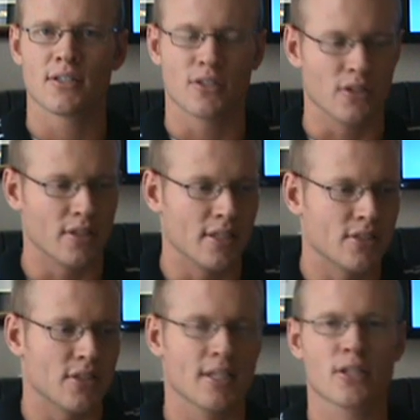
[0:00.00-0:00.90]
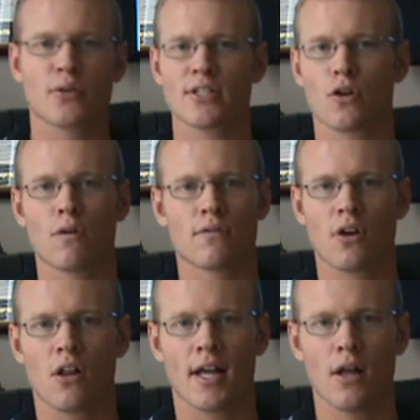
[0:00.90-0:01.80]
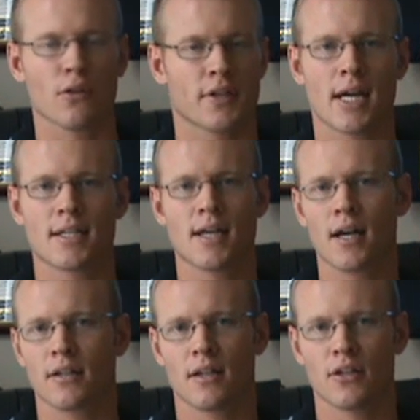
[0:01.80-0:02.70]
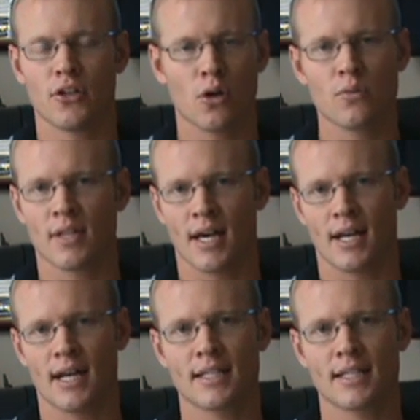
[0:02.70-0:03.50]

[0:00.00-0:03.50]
to increase overall health, and I had not known that.